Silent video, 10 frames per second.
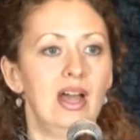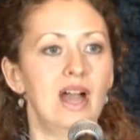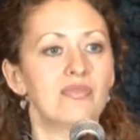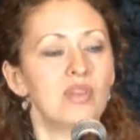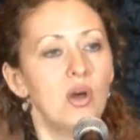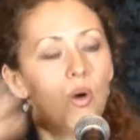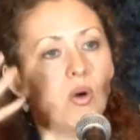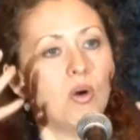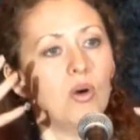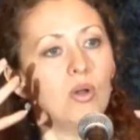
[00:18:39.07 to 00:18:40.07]
of the
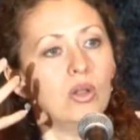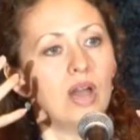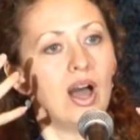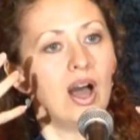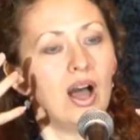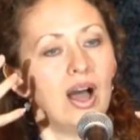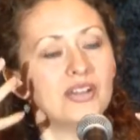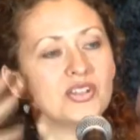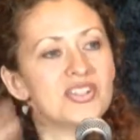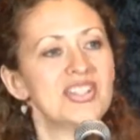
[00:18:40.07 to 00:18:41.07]
whole
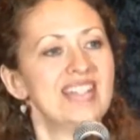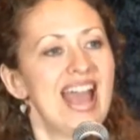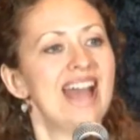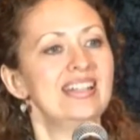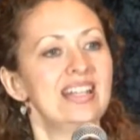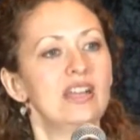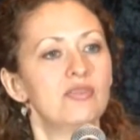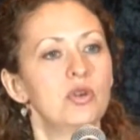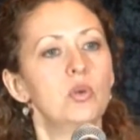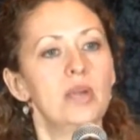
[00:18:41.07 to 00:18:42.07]

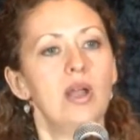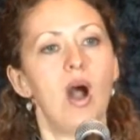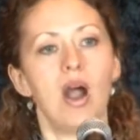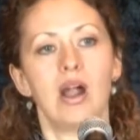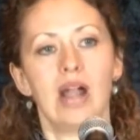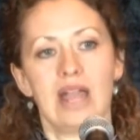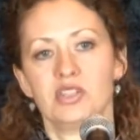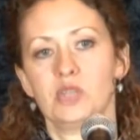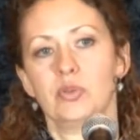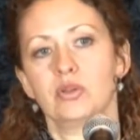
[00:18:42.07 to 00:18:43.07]
understanding of who we are
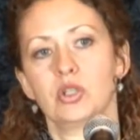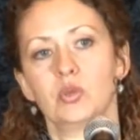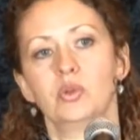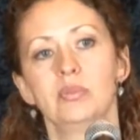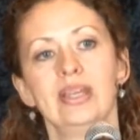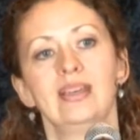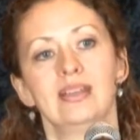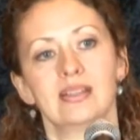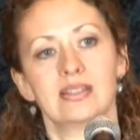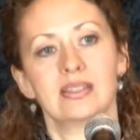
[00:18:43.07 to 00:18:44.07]
as spiritual
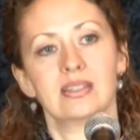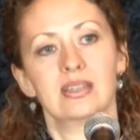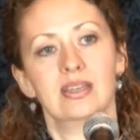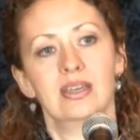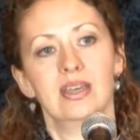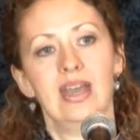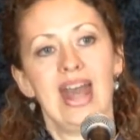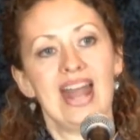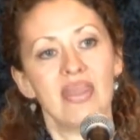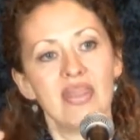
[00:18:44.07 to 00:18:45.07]
beings.
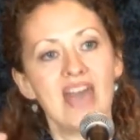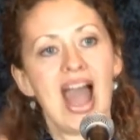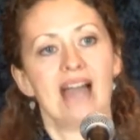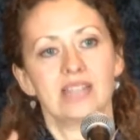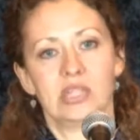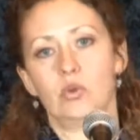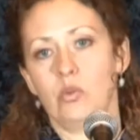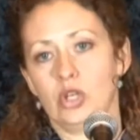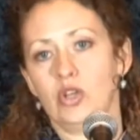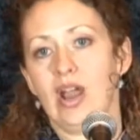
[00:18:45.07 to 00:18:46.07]
And that's
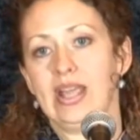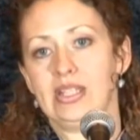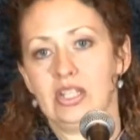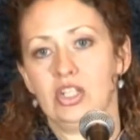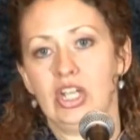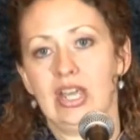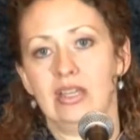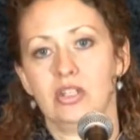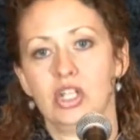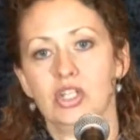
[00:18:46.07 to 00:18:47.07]
what we're trying to
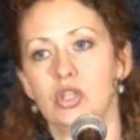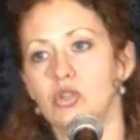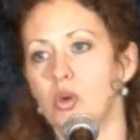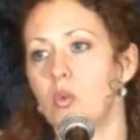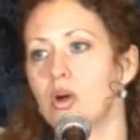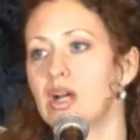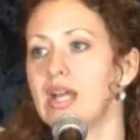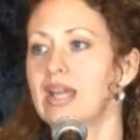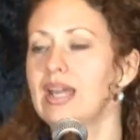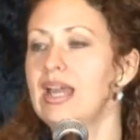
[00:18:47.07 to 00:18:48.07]
change. And so to
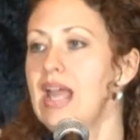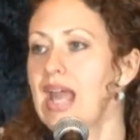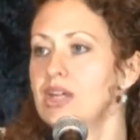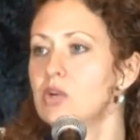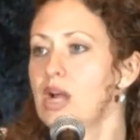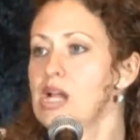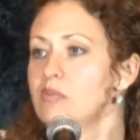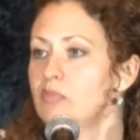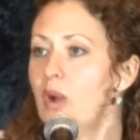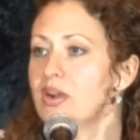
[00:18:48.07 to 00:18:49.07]
work in a
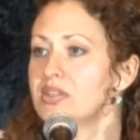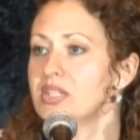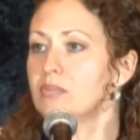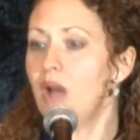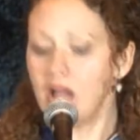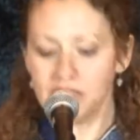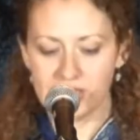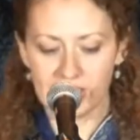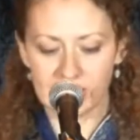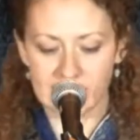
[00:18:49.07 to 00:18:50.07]
realm of partisan
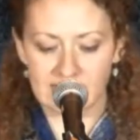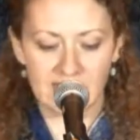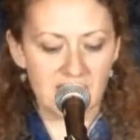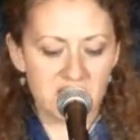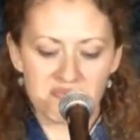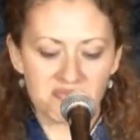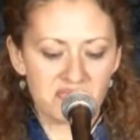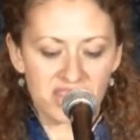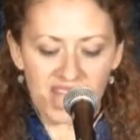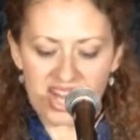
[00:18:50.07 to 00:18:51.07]
politics
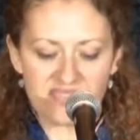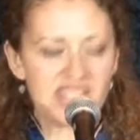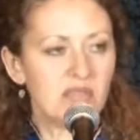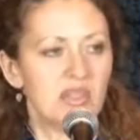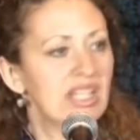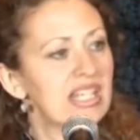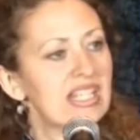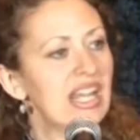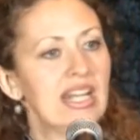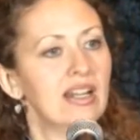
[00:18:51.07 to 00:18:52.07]
kind of isn't really
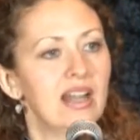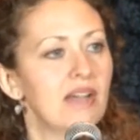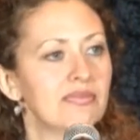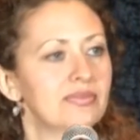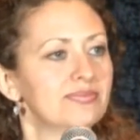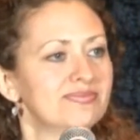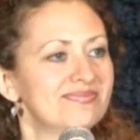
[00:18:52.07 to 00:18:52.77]
exciting enough